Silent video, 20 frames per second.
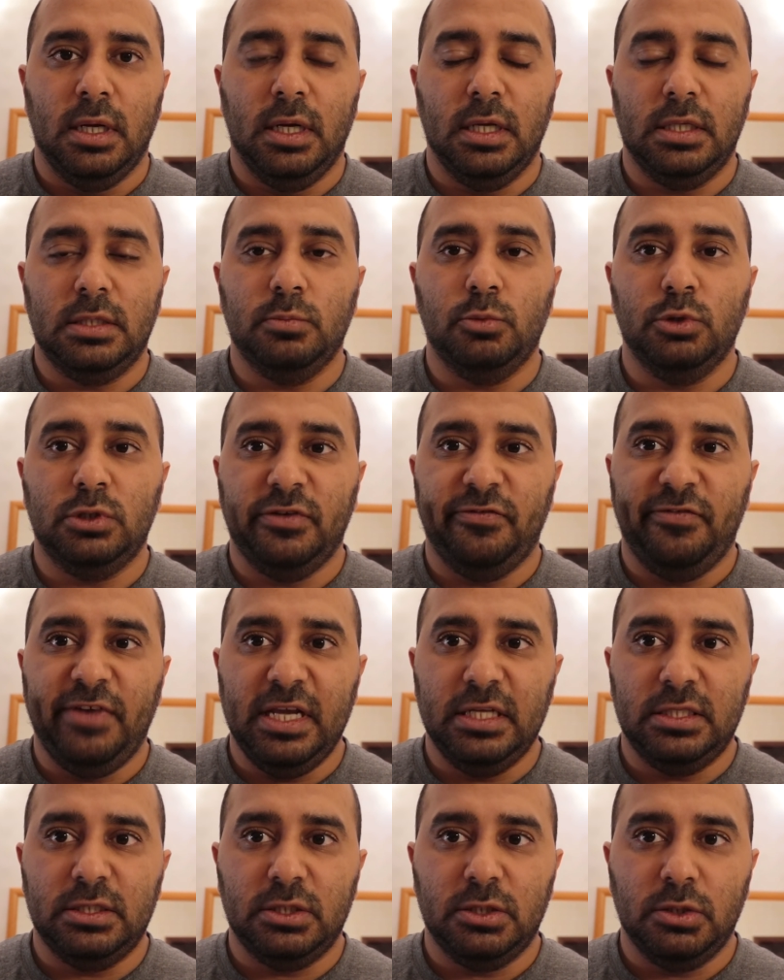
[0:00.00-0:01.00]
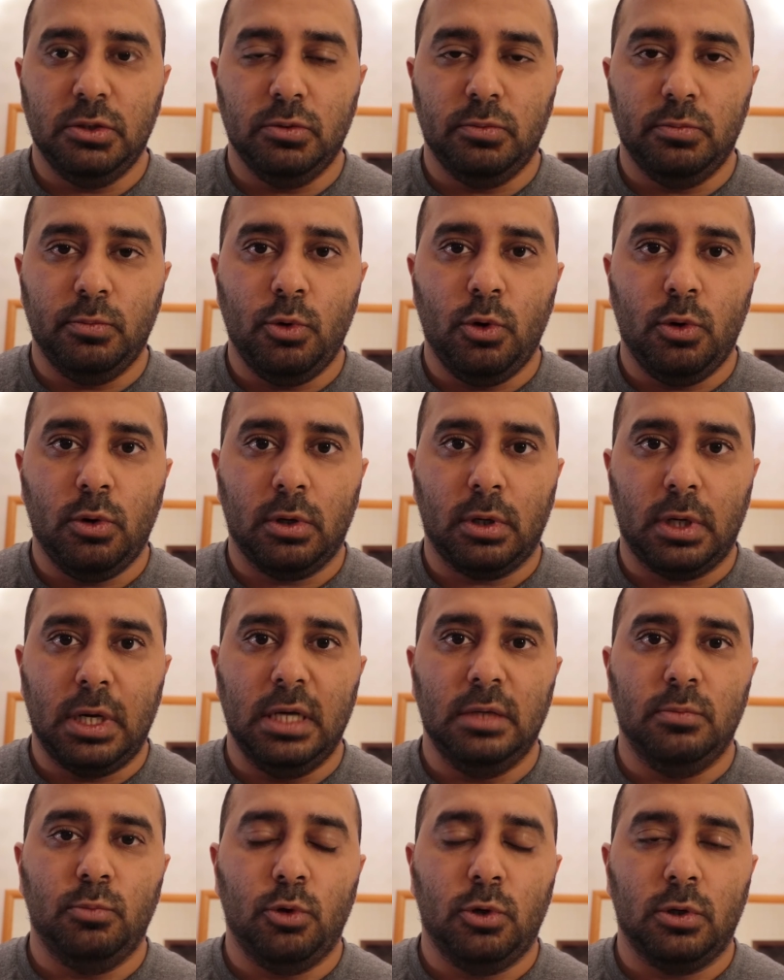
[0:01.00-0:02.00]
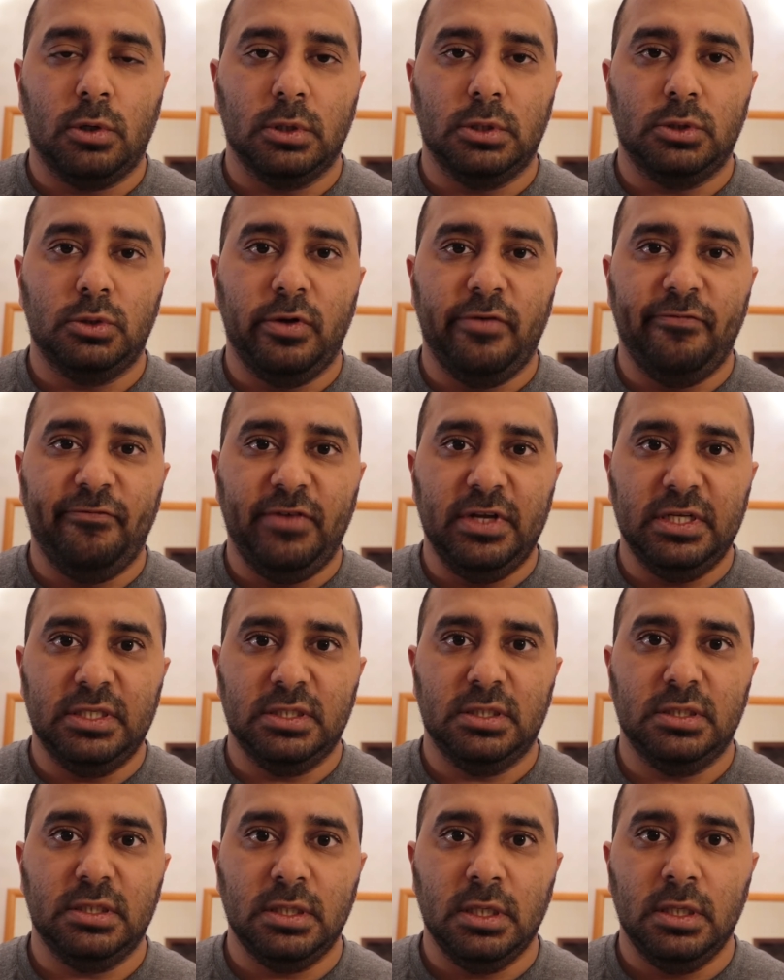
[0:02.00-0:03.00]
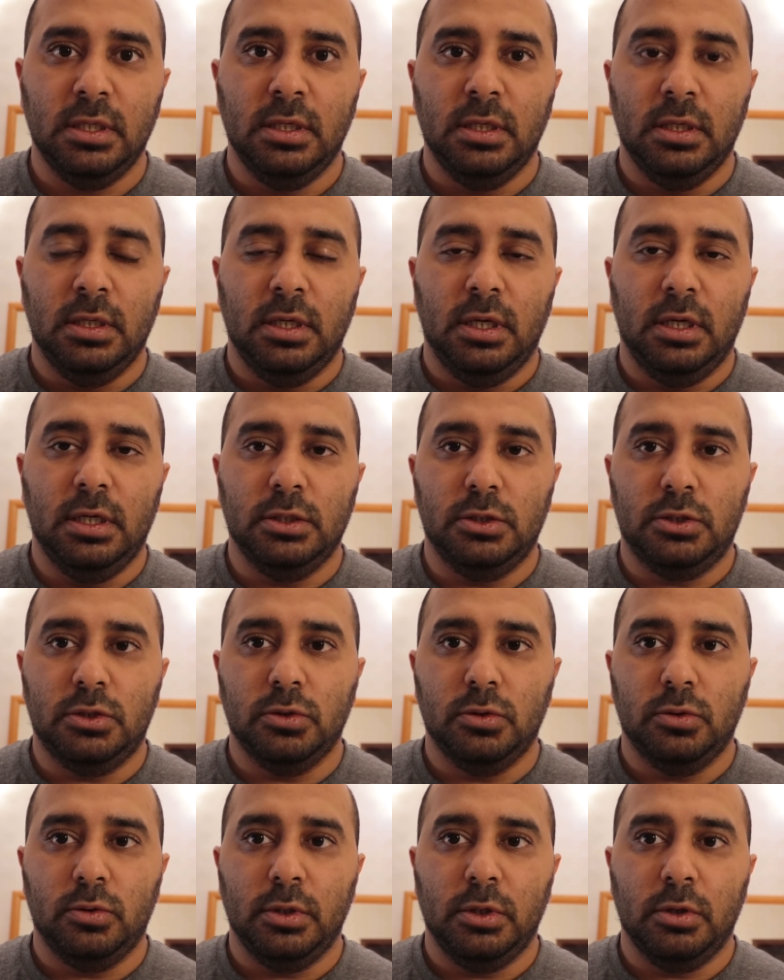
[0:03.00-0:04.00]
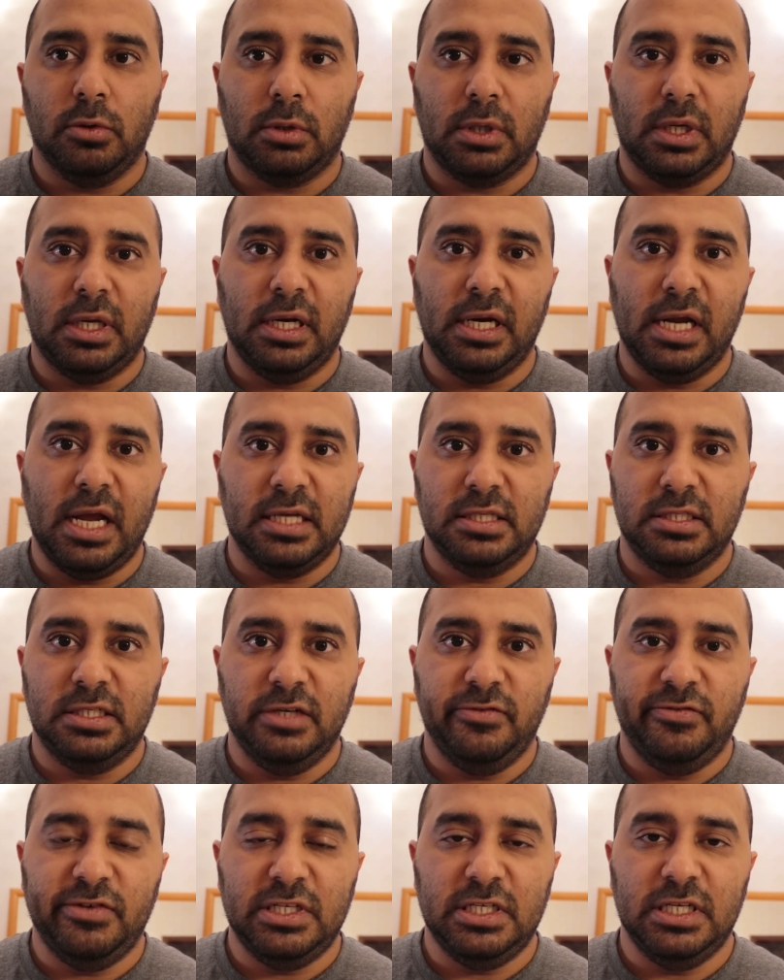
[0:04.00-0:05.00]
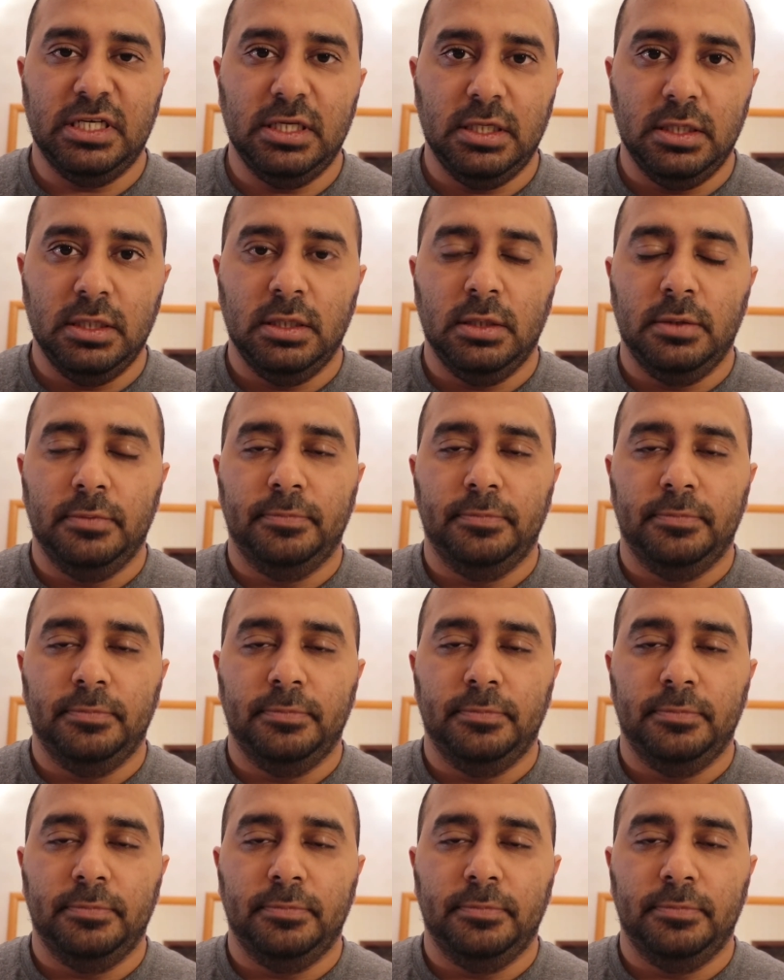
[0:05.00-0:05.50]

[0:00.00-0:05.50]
it motivates you more and more to invest into your creativity,